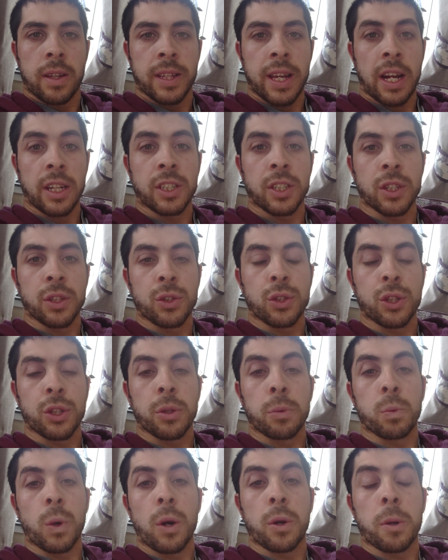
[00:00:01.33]
Yes,
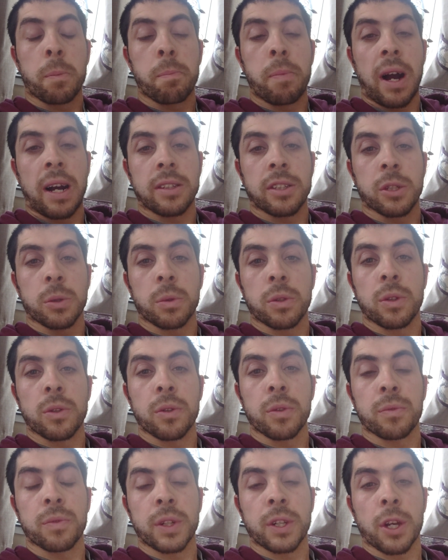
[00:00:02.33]
YouTube, welcome back to
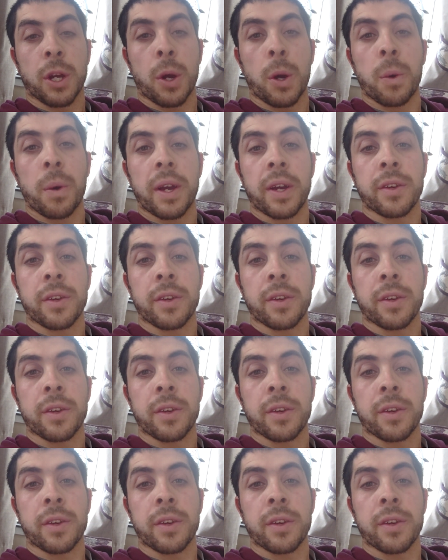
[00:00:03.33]
another video.